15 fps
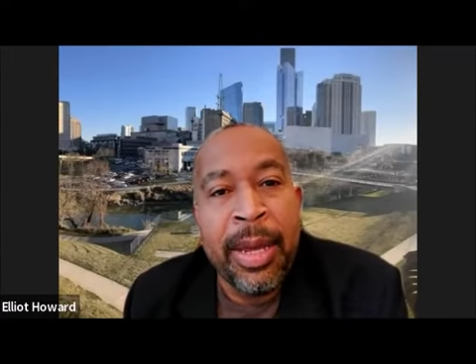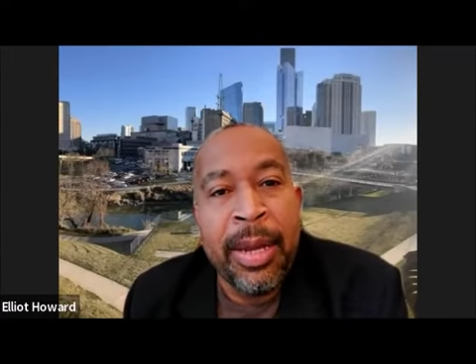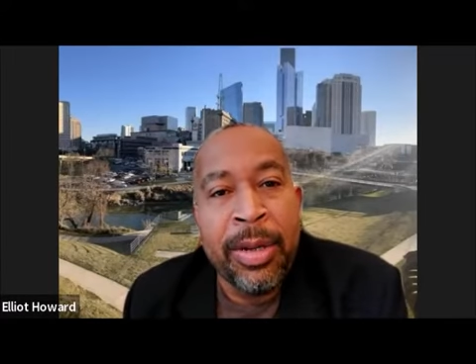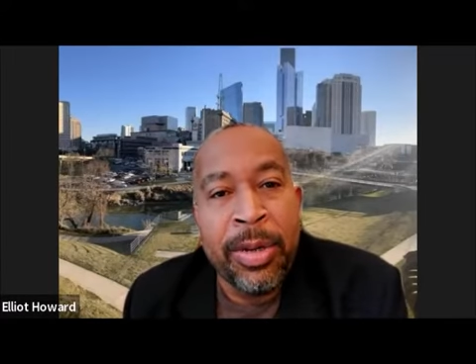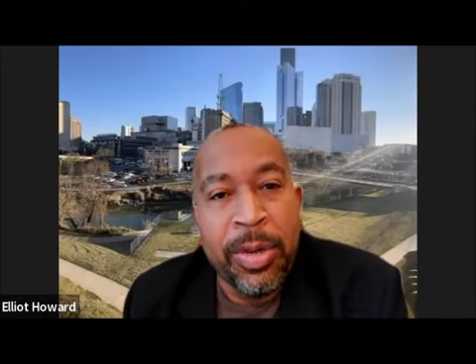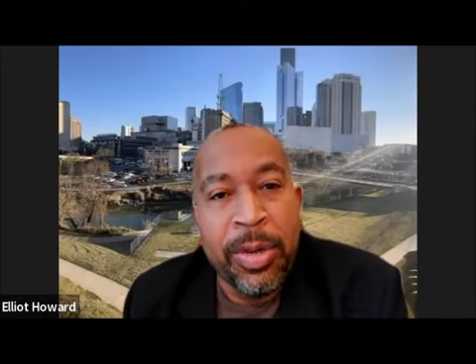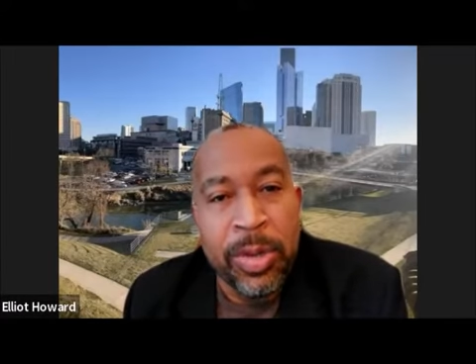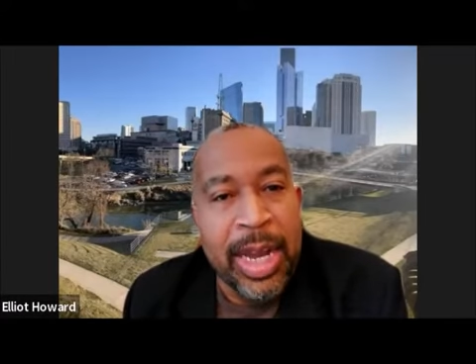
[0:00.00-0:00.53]

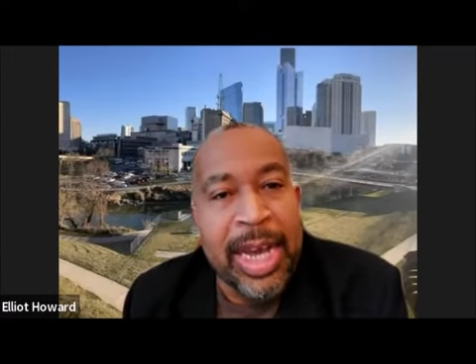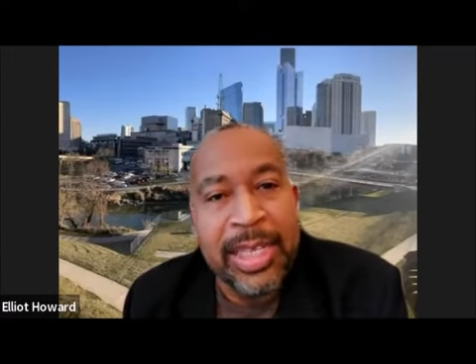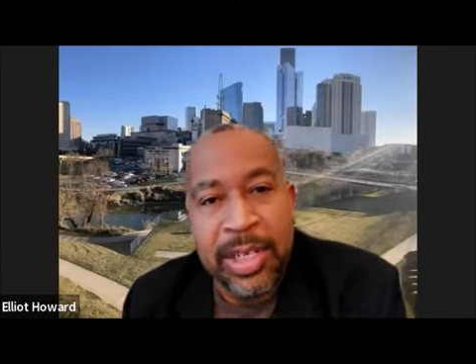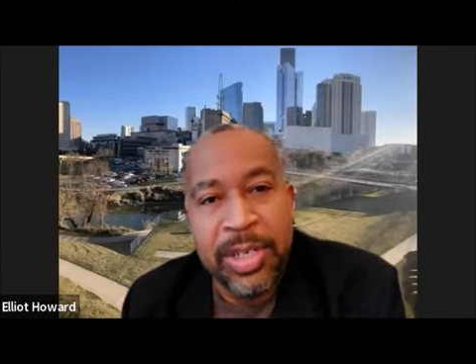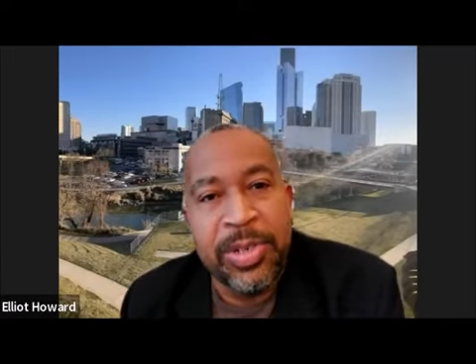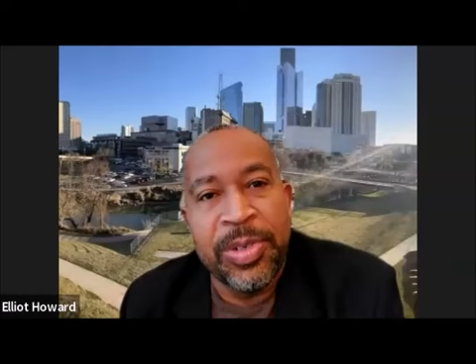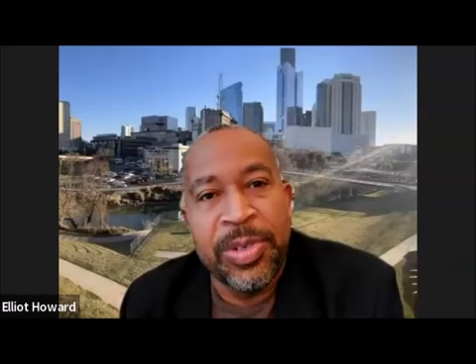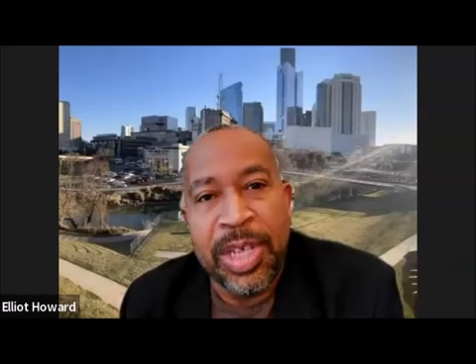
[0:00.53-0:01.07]
utilizing the
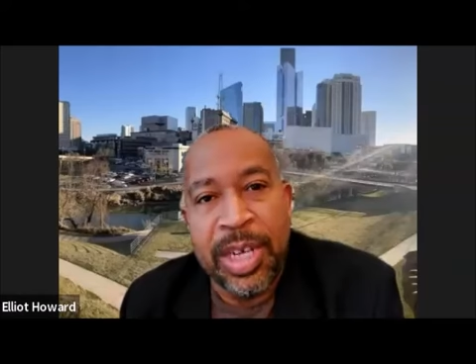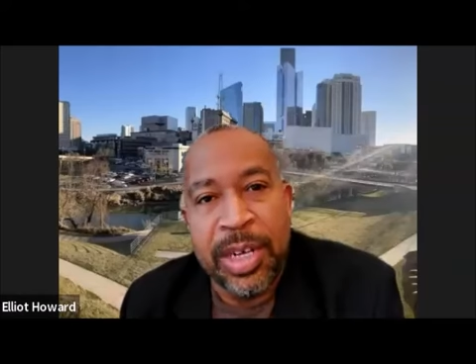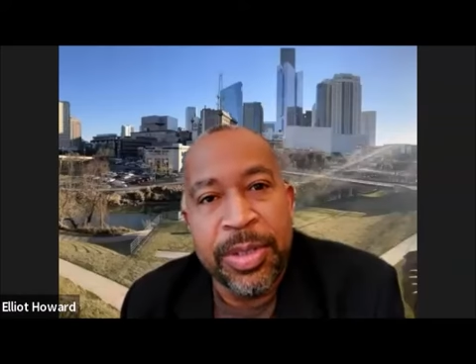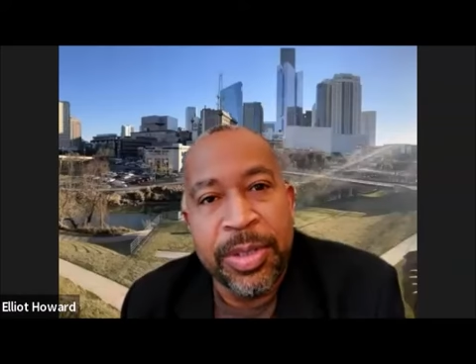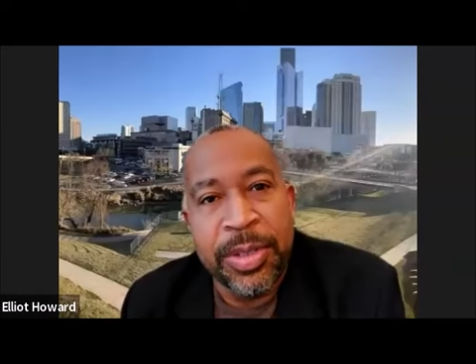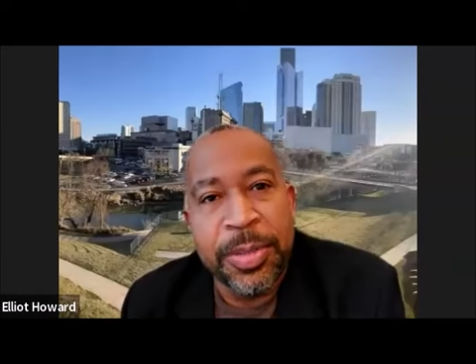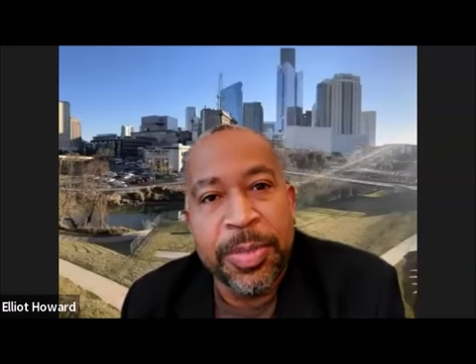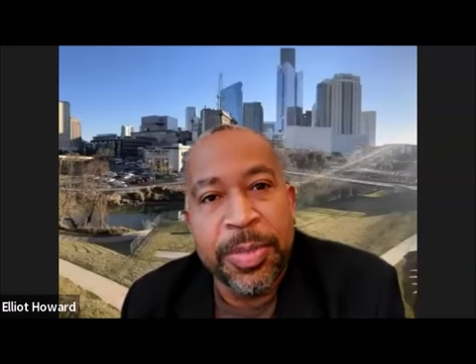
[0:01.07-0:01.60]
new
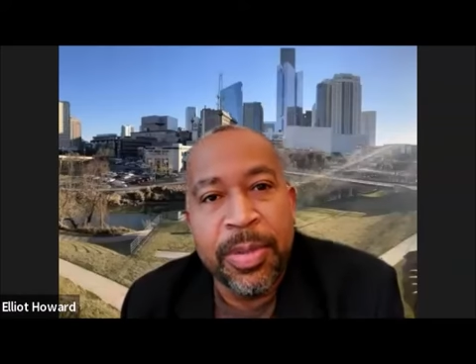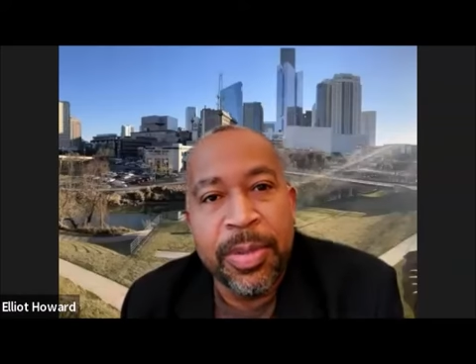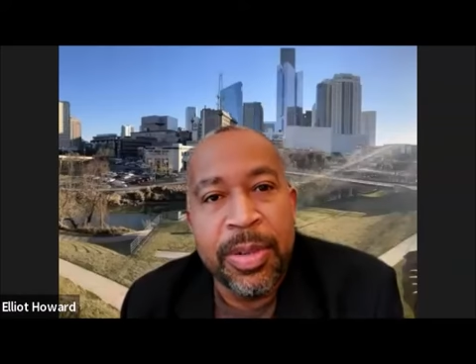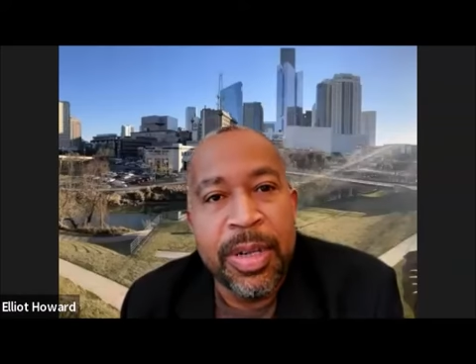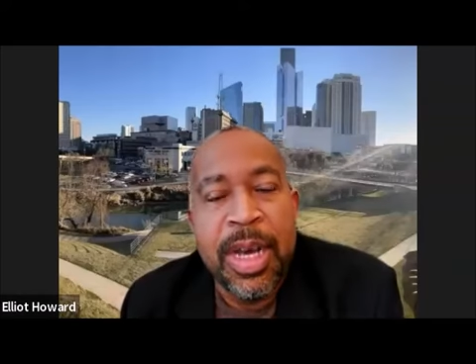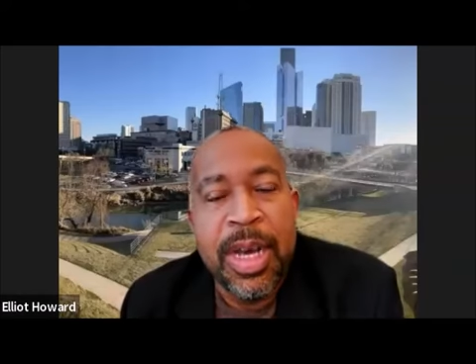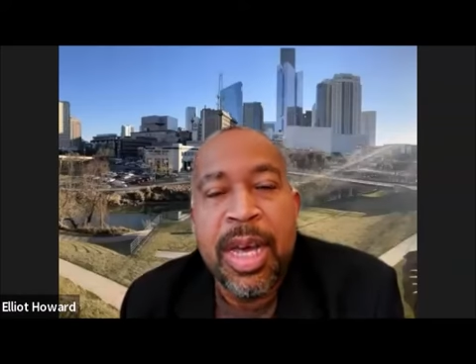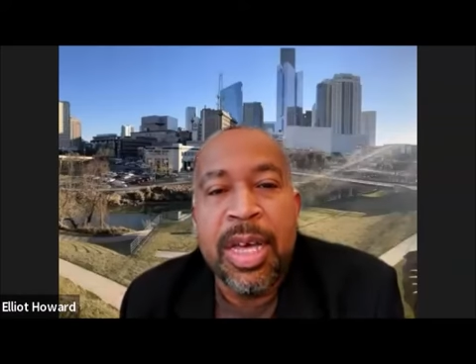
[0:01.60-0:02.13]
skills.
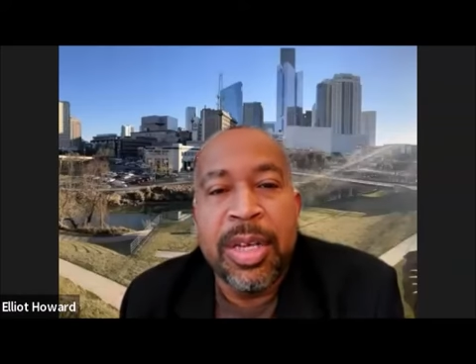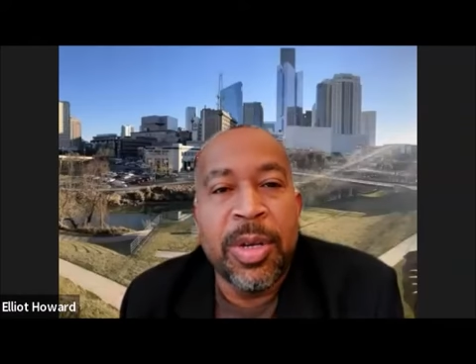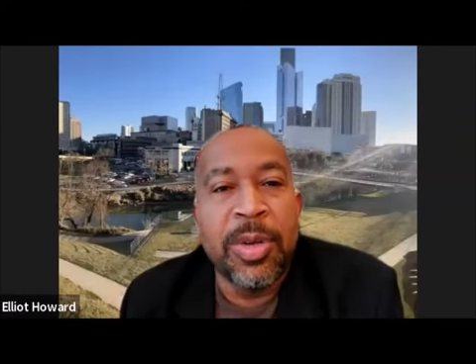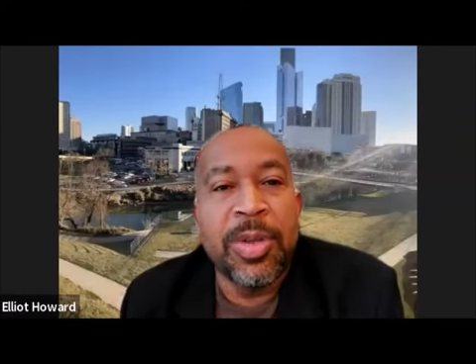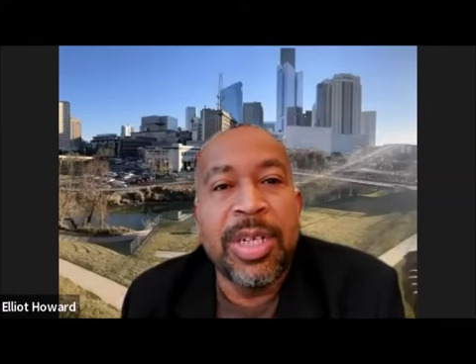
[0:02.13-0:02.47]
So